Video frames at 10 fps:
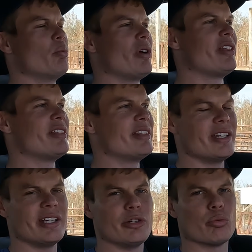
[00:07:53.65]
with
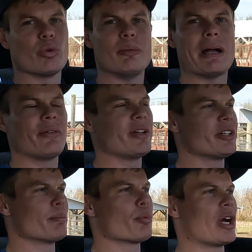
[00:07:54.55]
the rebound
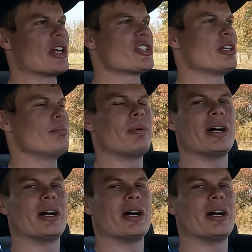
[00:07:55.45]
and compression,